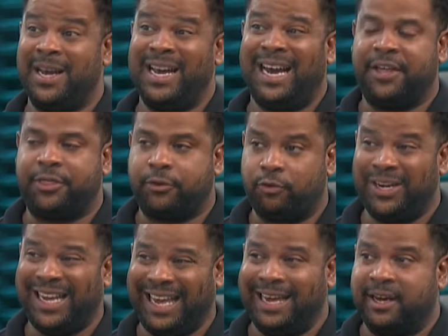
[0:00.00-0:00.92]
a
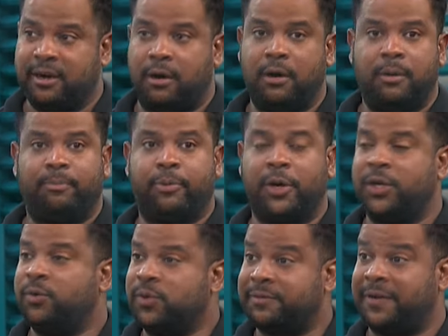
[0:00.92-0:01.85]
three acre
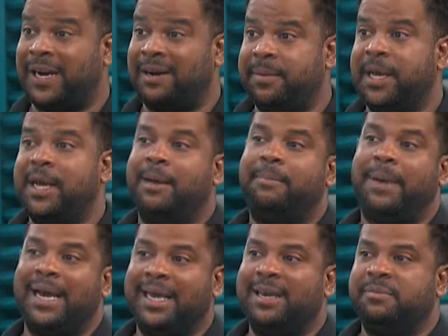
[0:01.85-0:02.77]
produce farm
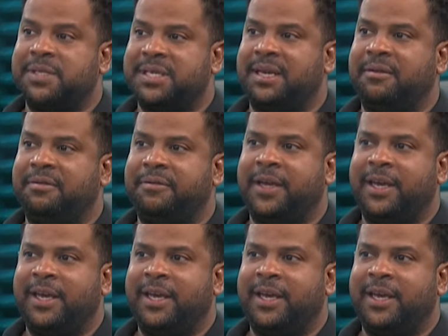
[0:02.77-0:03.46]
by himself.